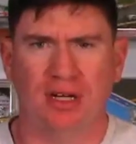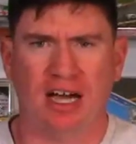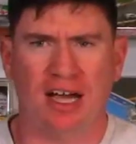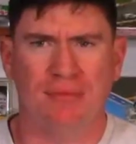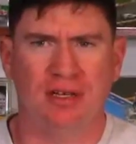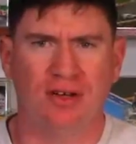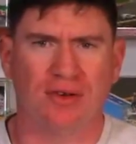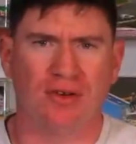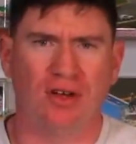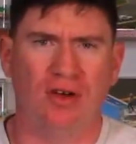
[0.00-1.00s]
when I'm
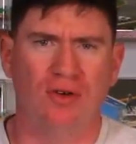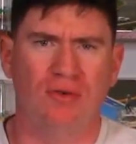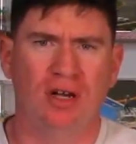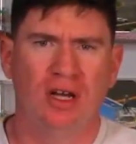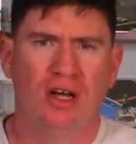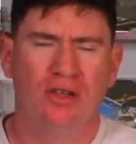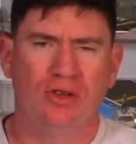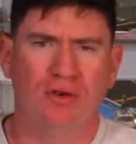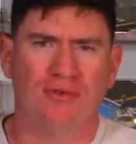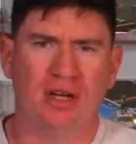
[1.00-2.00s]
here alone
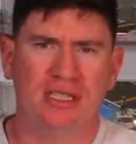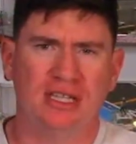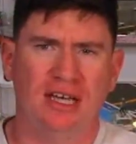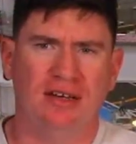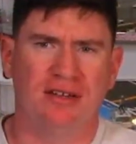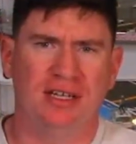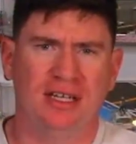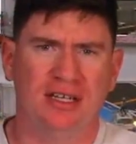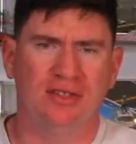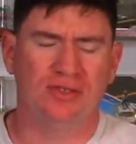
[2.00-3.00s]
doing Race Day
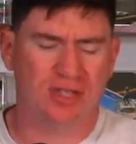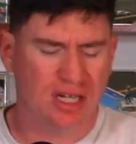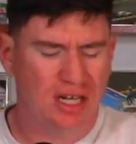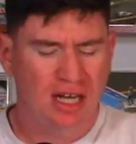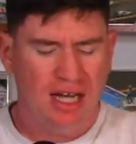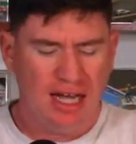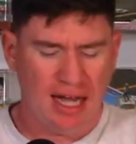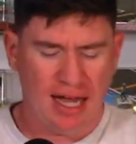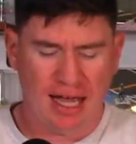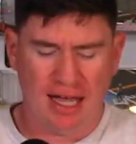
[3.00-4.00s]
Unhinged.
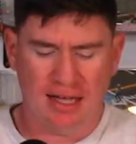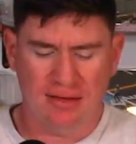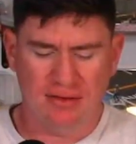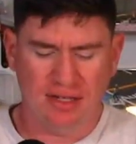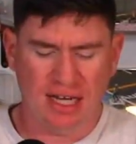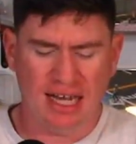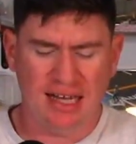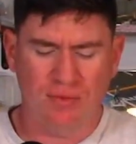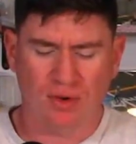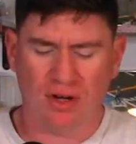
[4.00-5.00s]
And
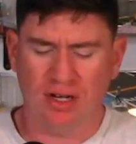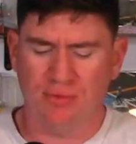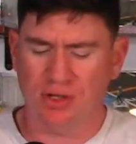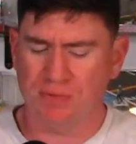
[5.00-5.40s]
today we're going to